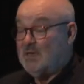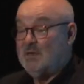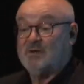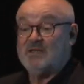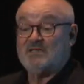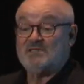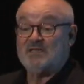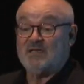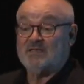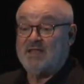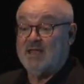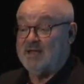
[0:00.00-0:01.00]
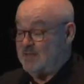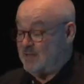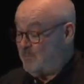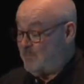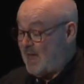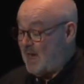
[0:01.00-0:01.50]
But instead of taking
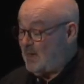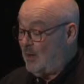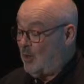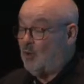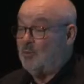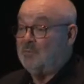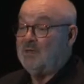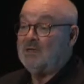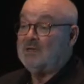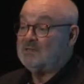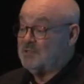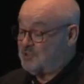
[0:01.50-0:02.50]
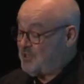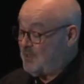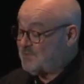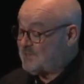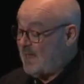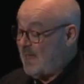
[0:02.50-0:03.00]
them back home, the
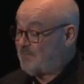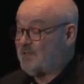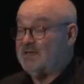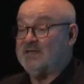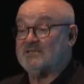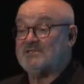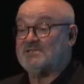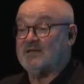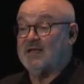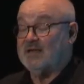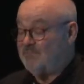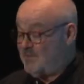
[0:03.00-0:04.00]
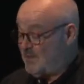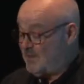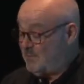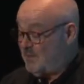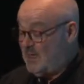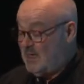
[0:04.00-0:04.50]
ship's captain enslaved
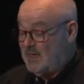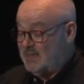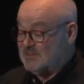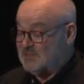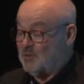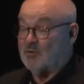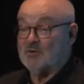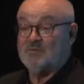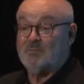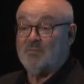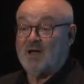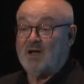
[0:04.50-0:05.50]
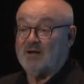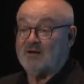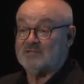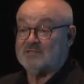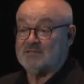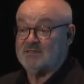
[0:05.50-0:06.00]
them and sold them to
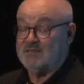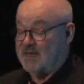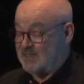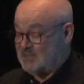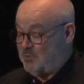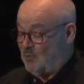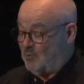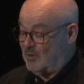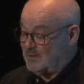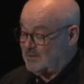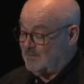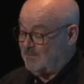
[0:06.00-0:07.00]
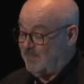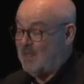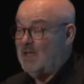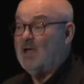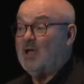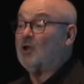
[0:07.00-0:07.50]
buyers at the next port.
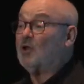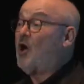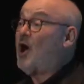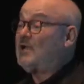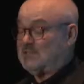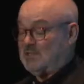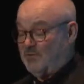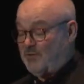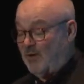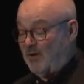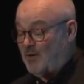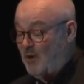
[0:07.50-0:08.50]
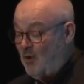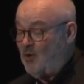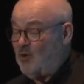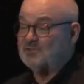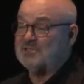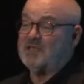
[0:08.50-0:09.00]
Lawson thought the
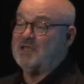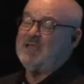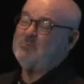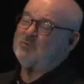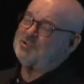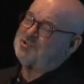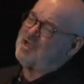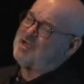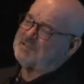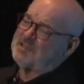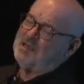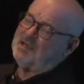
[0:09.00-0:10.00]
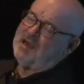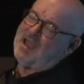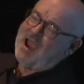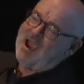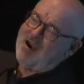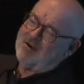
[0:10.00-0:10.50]
whole scheme was just
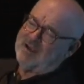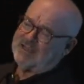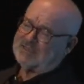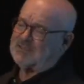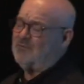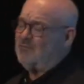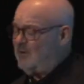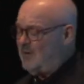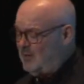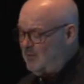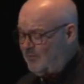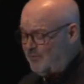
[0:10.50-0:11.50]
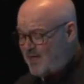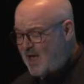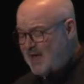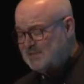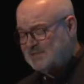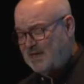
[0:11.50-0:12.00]
hilarious, a real
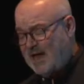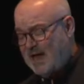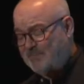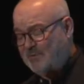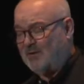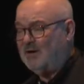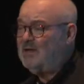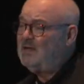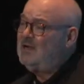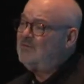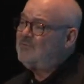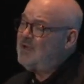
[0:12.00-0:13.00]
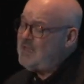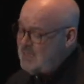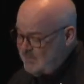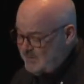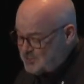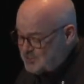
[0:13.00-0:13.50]
thigh slapper. For
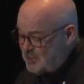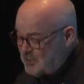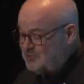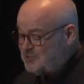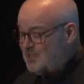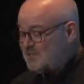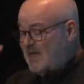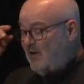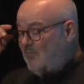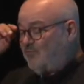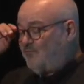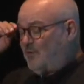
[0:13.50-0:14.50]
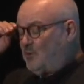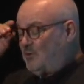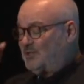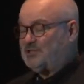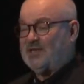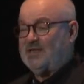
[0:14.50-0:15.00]
him, it showed just how
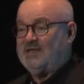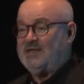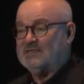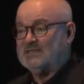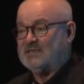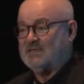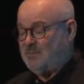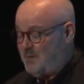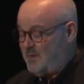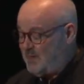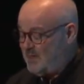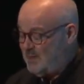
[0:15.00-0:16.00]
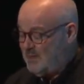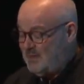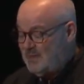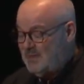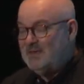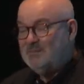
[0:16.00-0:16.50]
foolish Indians could be.
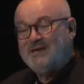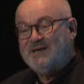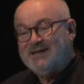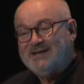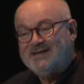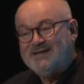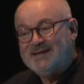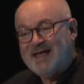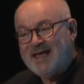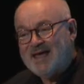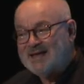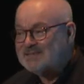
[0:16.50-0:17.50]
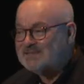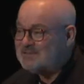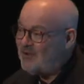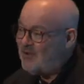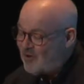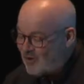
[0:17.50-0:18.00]
But he didn't ask
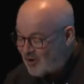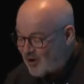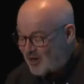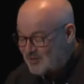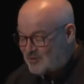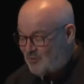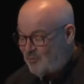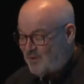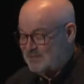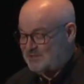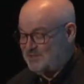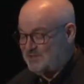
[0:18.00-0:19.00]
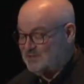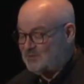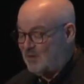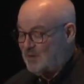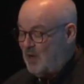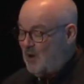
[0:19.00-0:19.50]
the hard questions
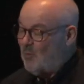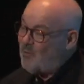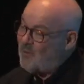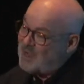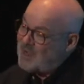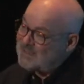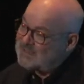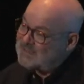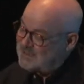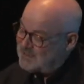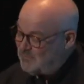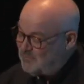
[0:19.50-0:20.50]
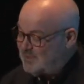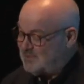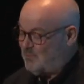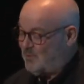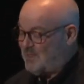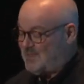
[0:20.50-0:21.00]
on why Seaweeds
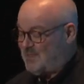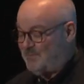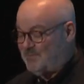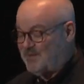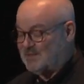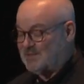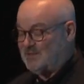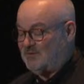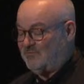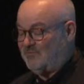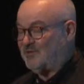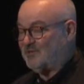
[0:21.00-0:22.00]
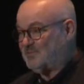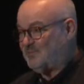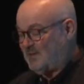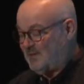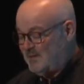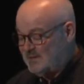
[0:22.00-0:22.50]
would attempt this in the first
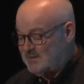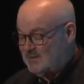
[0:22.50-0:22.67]
place.